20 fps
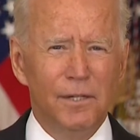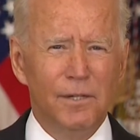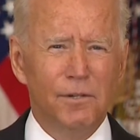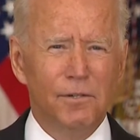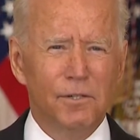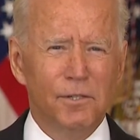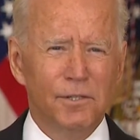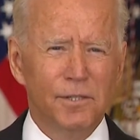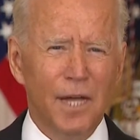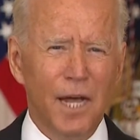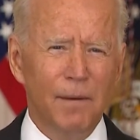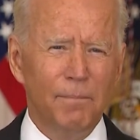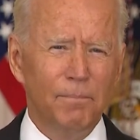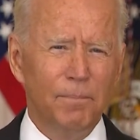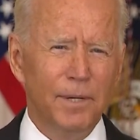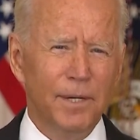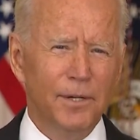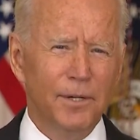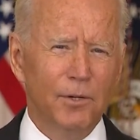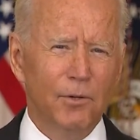you should not
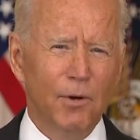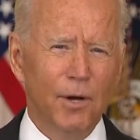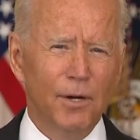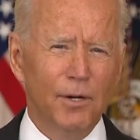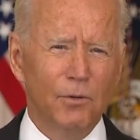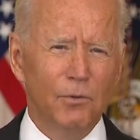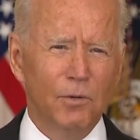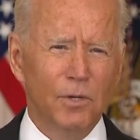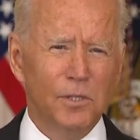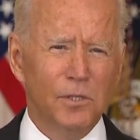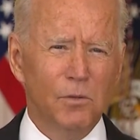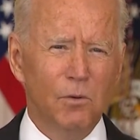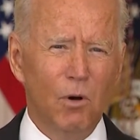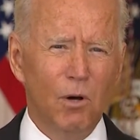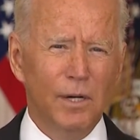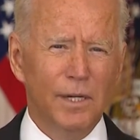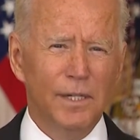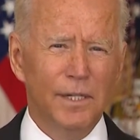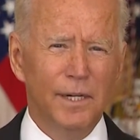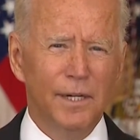be at a greater risk
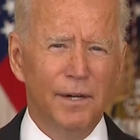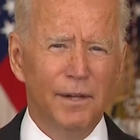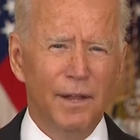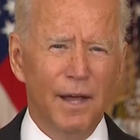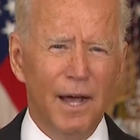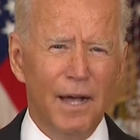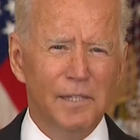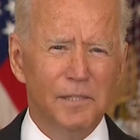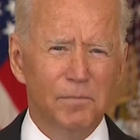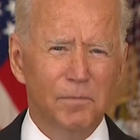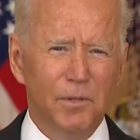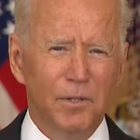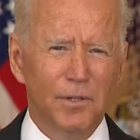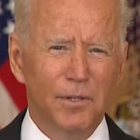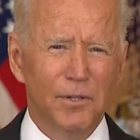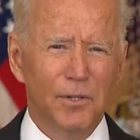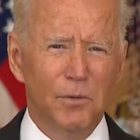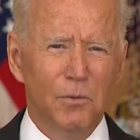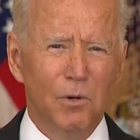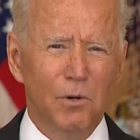walking into the hospital
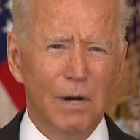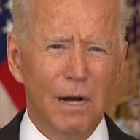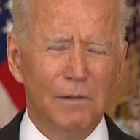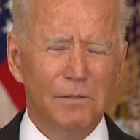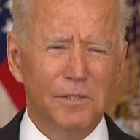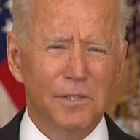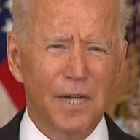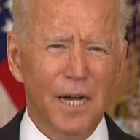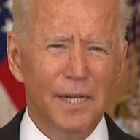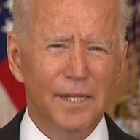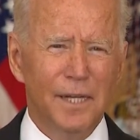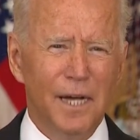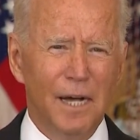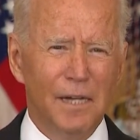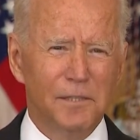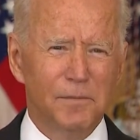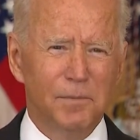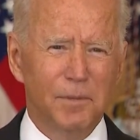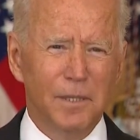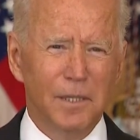than you were outside the
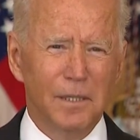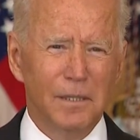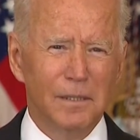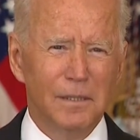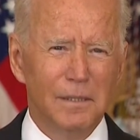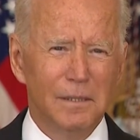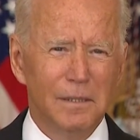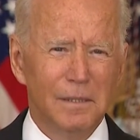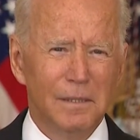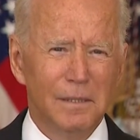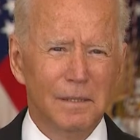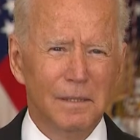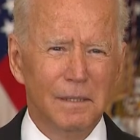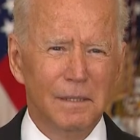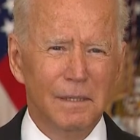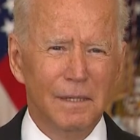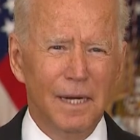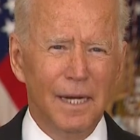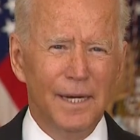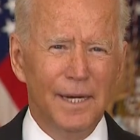hospital.
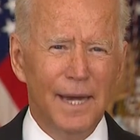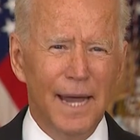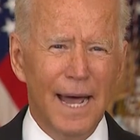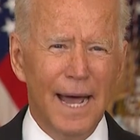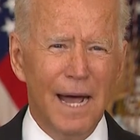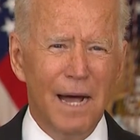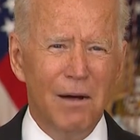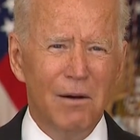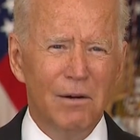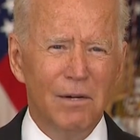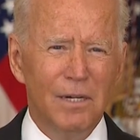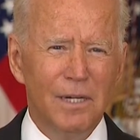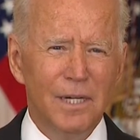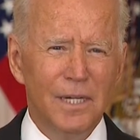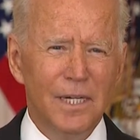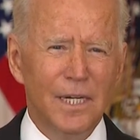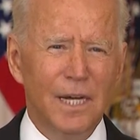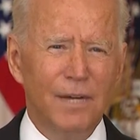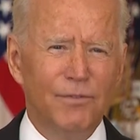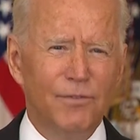And now,
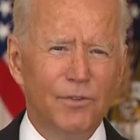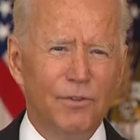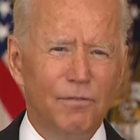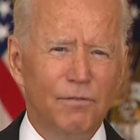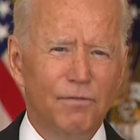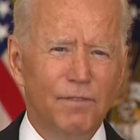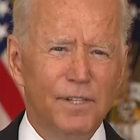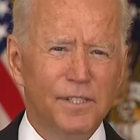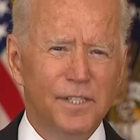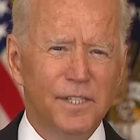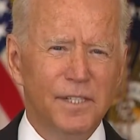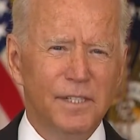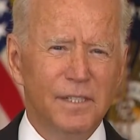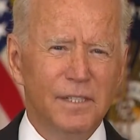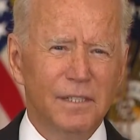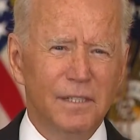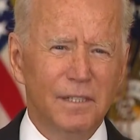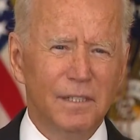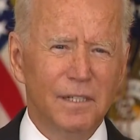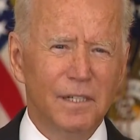if you visit,
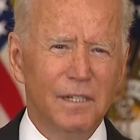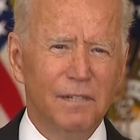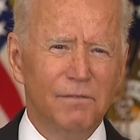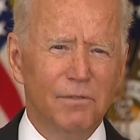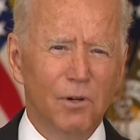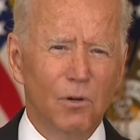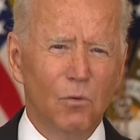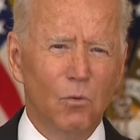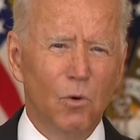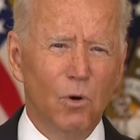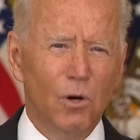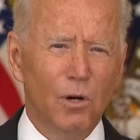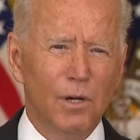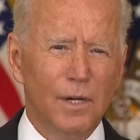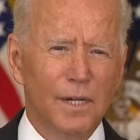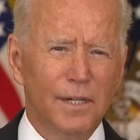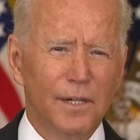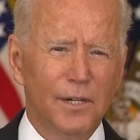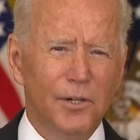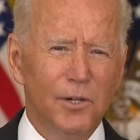live, or
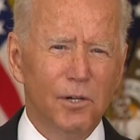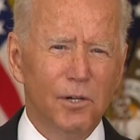work in a